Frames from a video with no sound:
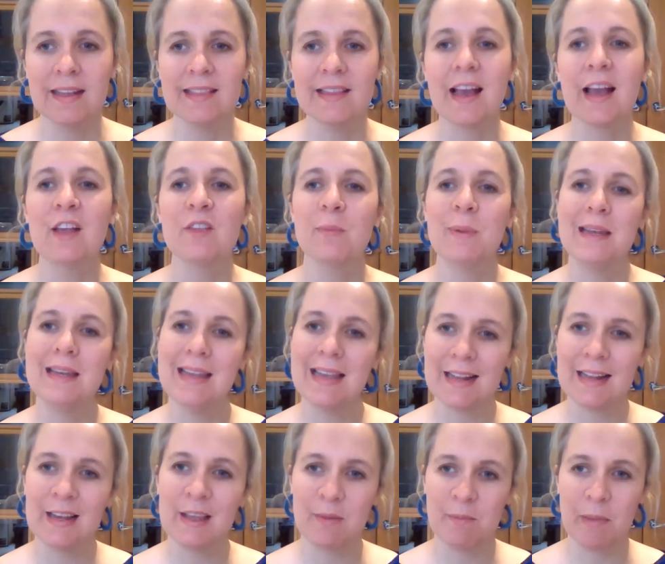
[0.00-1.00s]
that has been
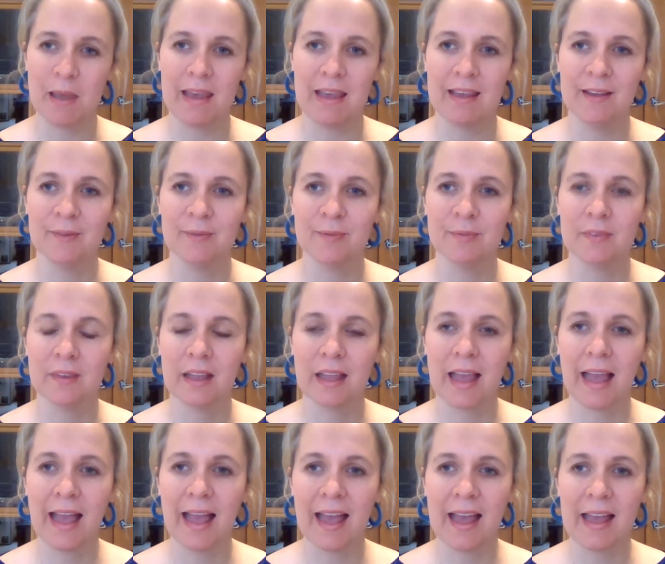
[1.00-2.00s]
niggling me,
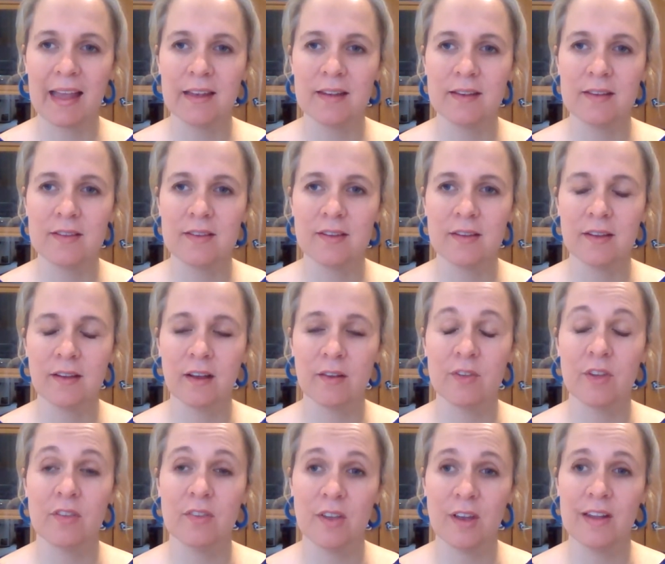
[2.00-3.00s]
and
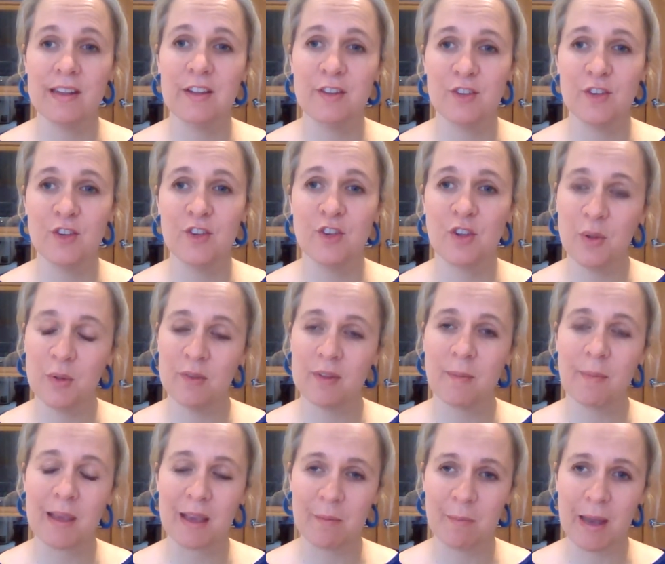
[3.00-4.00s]
I've decided to do
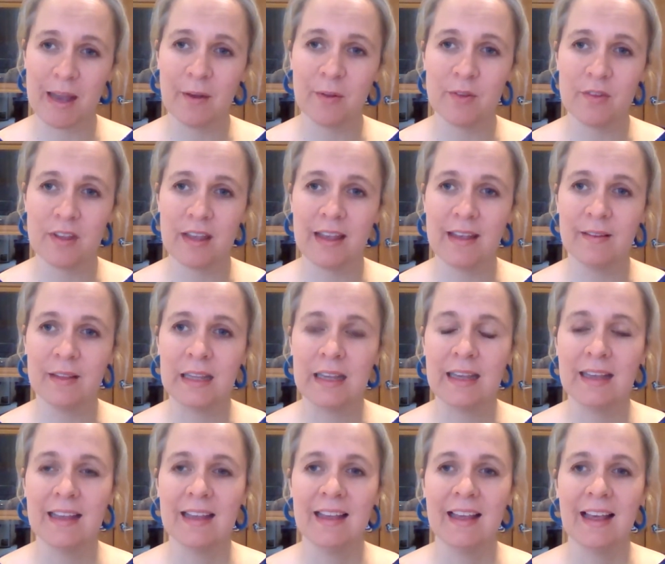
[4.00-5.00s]
something about it.
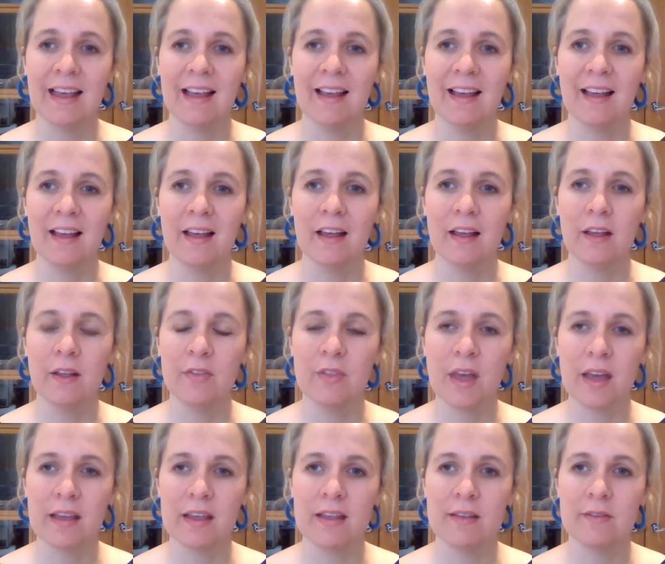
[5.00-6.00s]
And
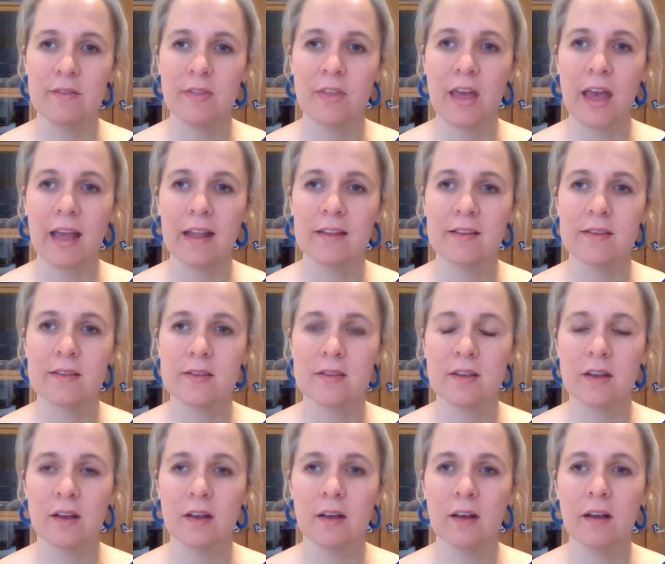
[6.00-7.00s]
that is that
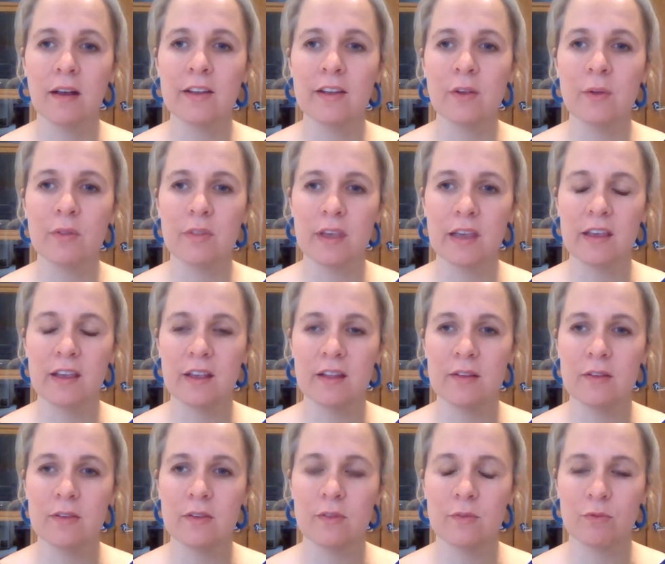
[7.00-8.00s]
I don't think
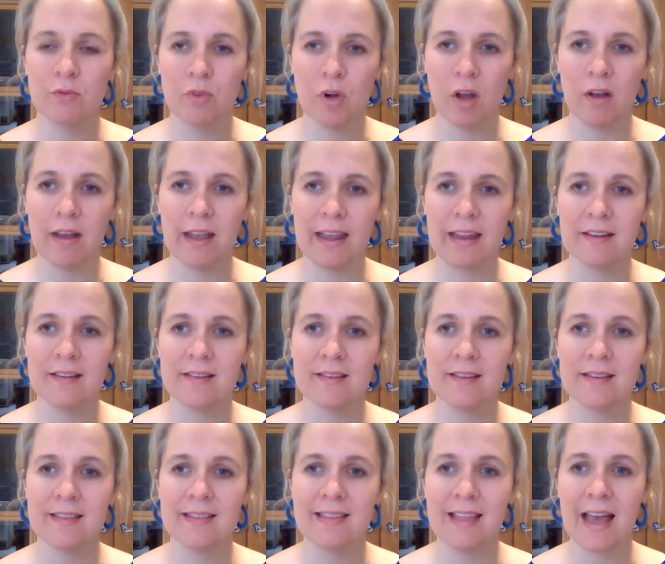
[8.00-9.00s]
it's
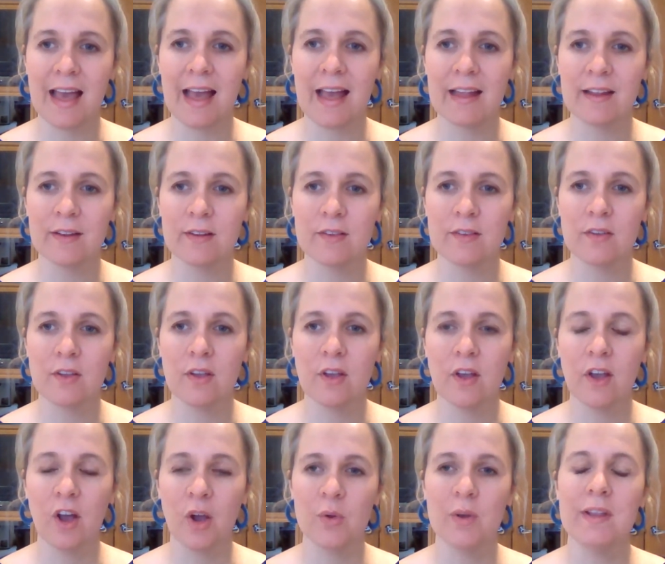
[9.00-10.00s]
right that
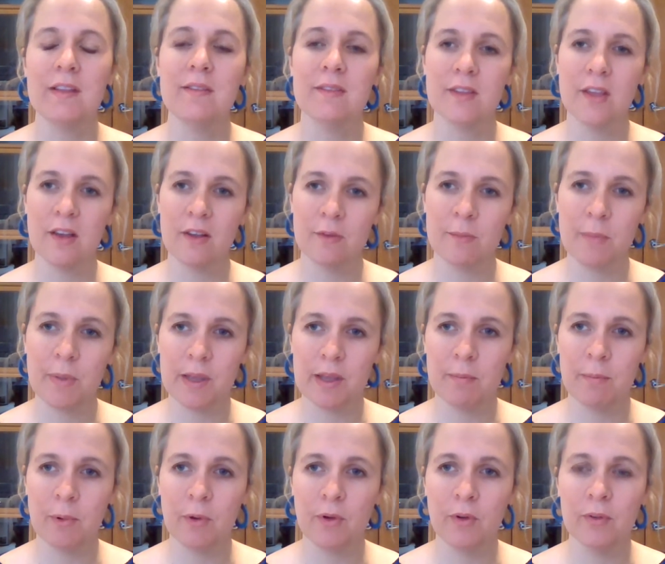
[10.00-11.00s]
only certain
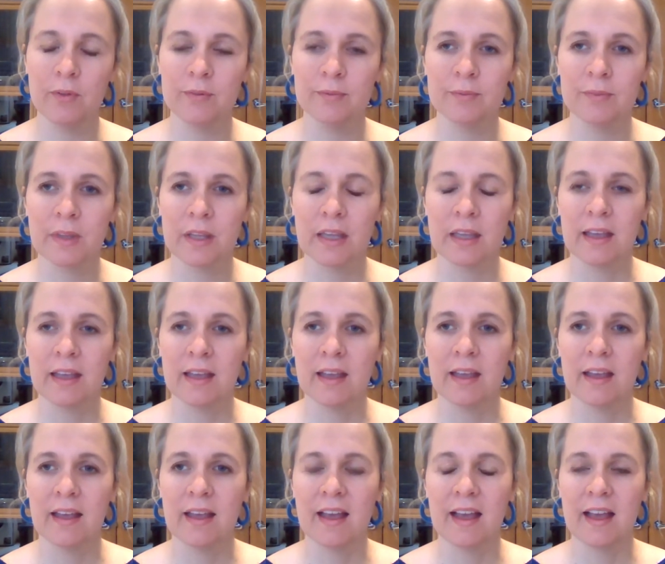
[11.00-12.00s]
people
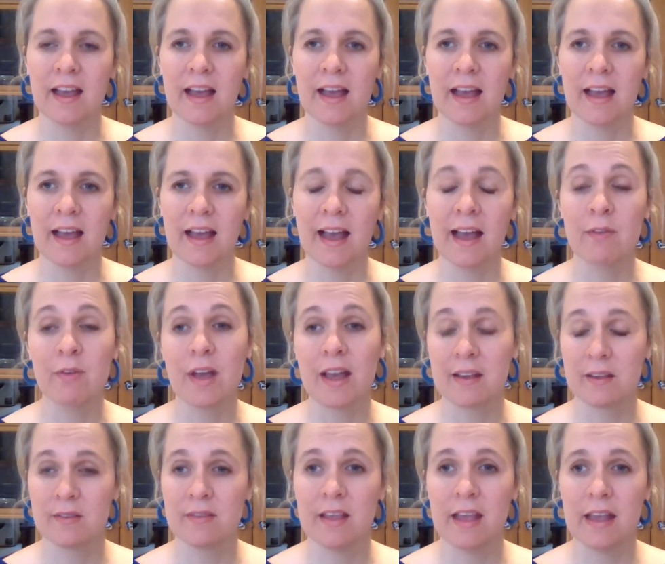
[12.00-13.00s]
have
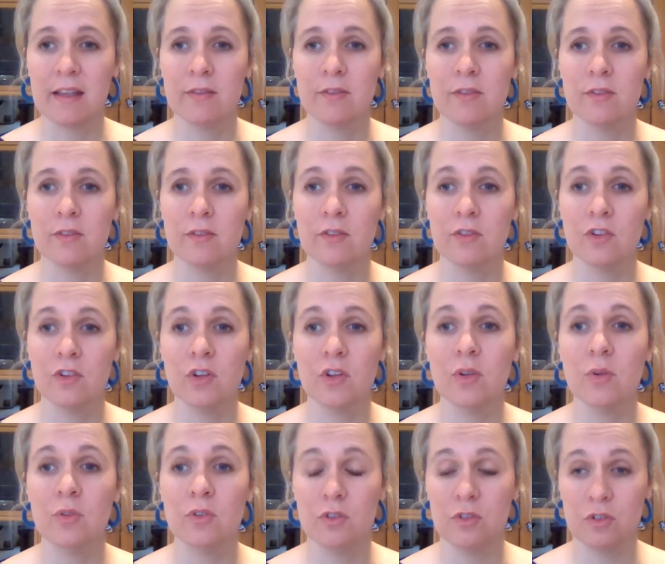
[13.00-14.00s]
access
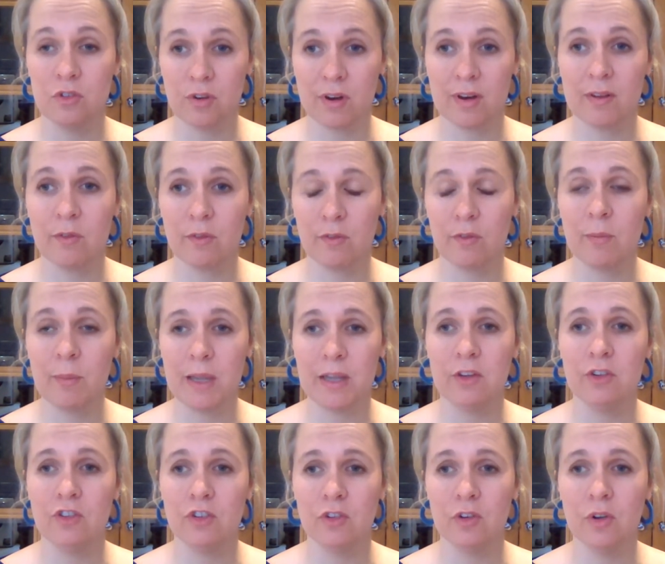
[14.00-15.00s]
to
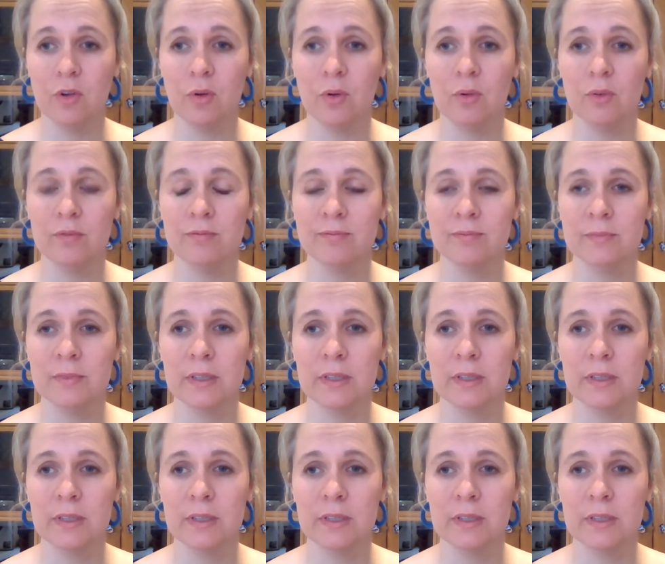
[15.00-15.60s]
transformational